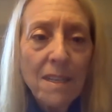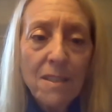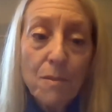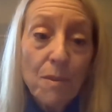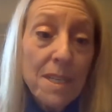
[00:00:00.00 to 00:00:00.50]

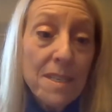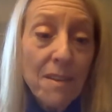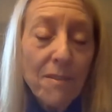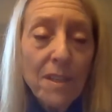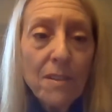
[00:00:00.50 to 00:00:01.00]

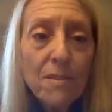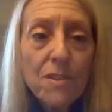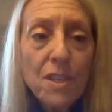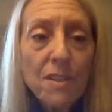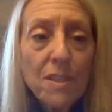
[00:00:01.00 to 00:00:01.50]
27 years,
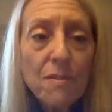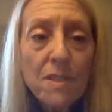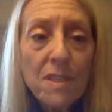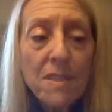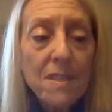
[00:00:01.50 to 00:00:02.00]
shared
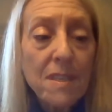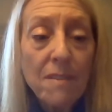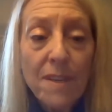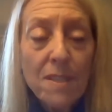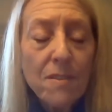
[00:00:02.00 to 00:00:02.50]
interests
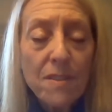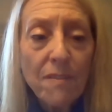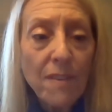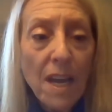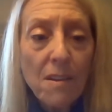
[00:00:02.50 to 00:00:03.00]
investors
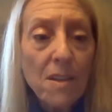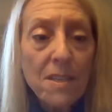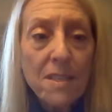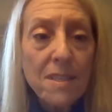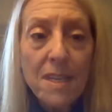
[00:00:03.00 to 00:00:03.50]
have not
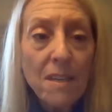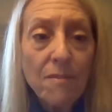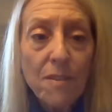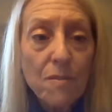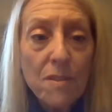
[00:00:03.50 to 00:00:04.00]
lost a cent of
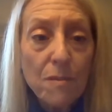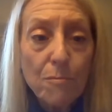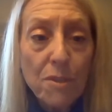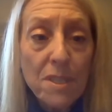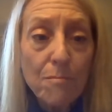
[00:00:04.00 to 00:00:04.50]
interest or
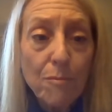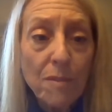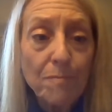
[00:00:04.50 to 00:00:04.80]
principal.